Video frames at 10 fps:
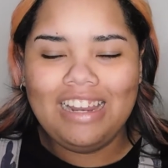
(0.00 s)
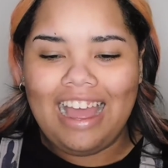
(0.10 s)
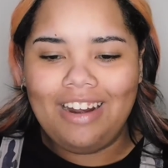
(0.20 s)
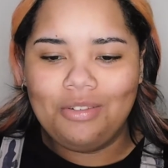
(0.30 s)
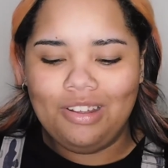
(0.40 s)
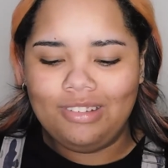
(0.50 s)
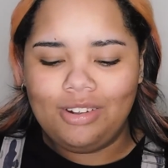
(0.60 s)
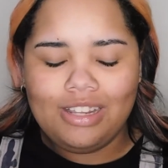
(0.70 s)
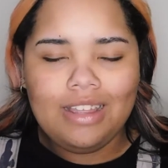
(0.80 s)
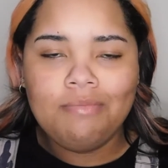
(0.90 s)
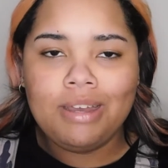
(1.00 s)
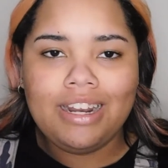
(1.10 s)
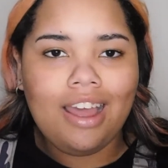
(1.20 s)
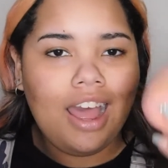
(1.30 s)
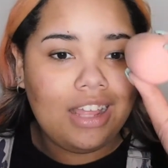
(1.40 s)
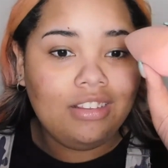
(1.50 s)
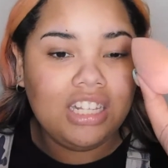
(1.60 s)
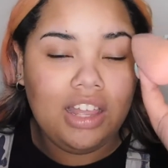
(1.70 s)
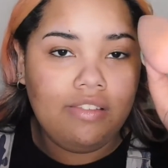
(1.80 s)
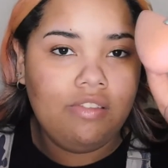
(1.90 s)
I don't know, but I
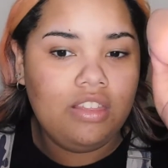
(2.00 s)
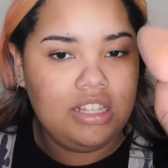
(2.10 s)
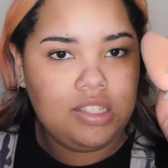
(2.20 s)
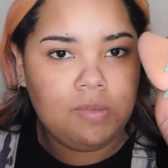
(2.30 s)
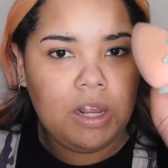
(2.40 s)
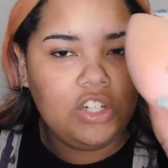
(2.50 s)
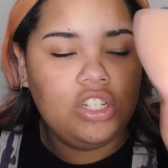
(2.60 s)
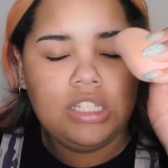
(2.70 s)
love this sponge.